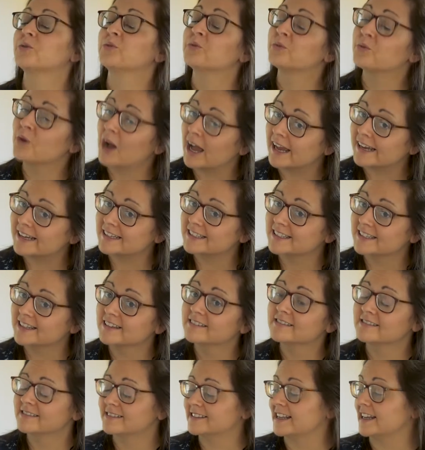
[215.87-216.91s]
Right,
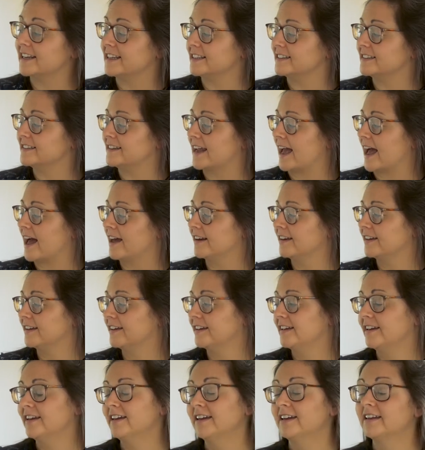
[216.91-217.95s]
said his dad.
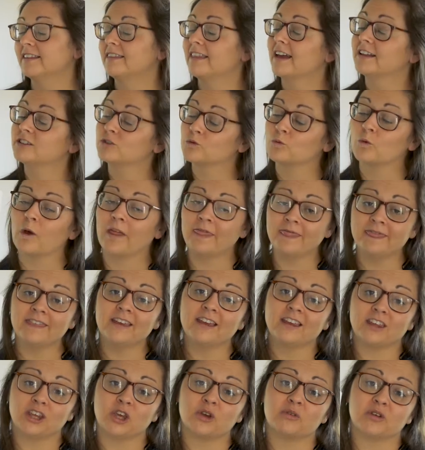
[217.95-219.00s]
That's one
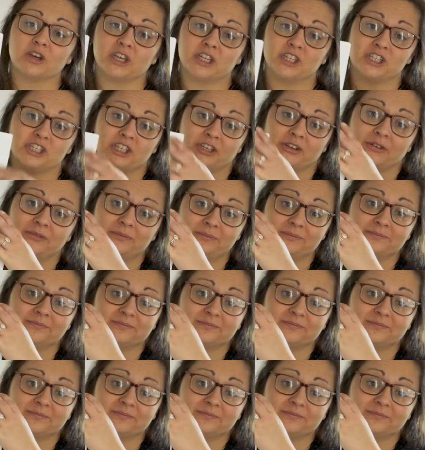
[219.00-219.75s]
thing you could do.